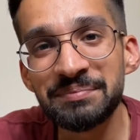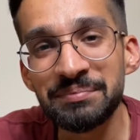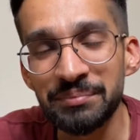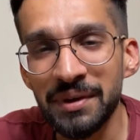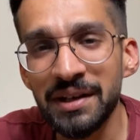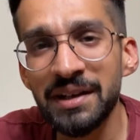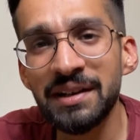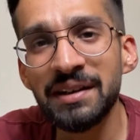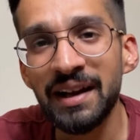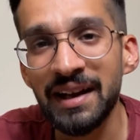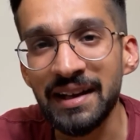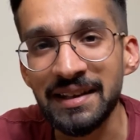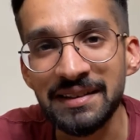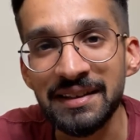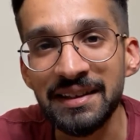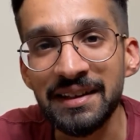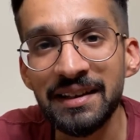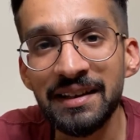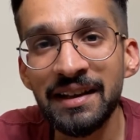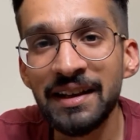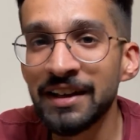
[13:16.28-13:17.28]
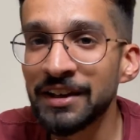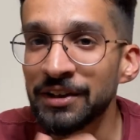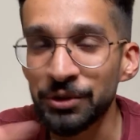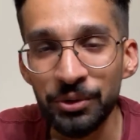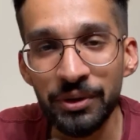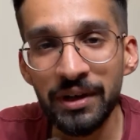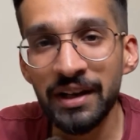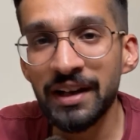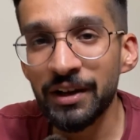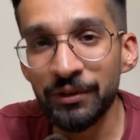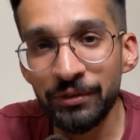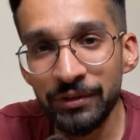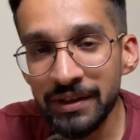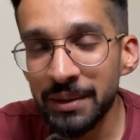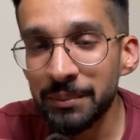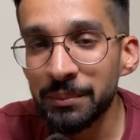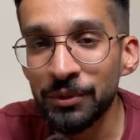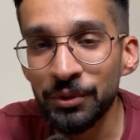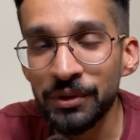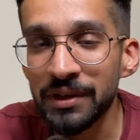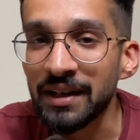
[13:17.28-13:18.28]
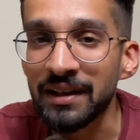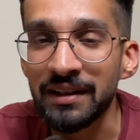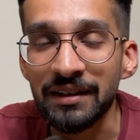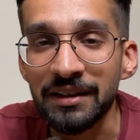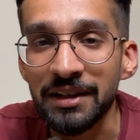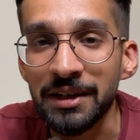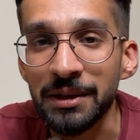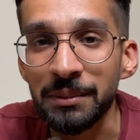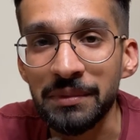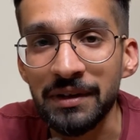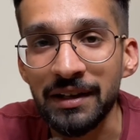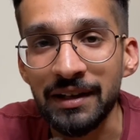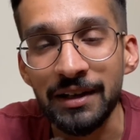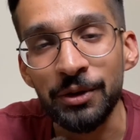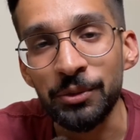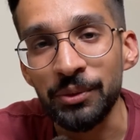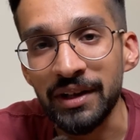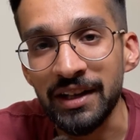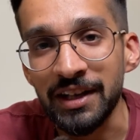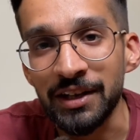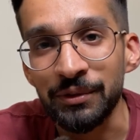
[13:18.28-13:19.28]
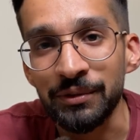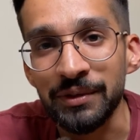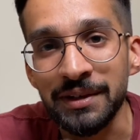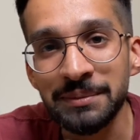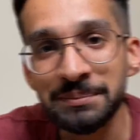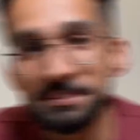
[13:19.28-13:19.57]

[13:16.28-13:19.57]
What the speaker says: But I think you can refer them to the Unlearning Playground anyway.